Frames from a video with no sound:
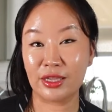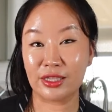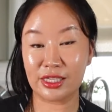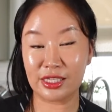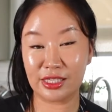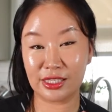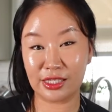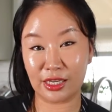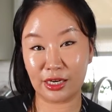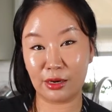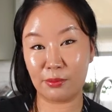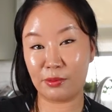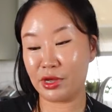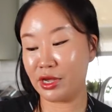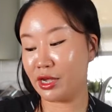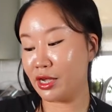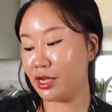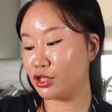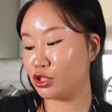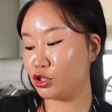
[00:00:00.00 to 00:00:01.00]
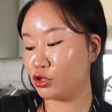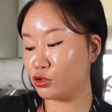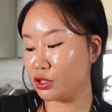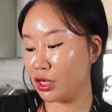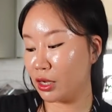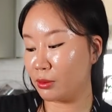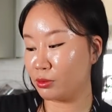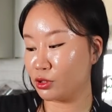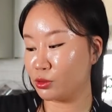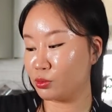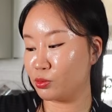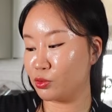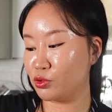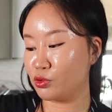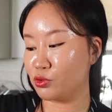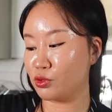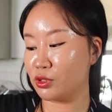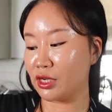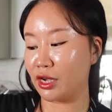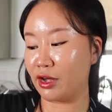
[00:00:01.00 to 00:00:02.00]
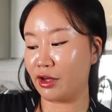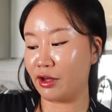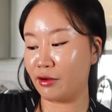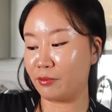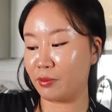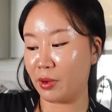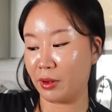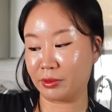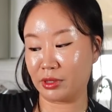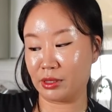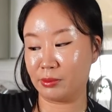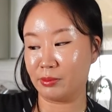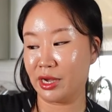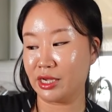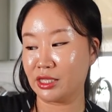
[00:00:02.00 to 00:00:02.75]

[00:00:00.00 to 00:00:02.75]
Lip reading: This is gonna be 2 tablespoons of pumpkin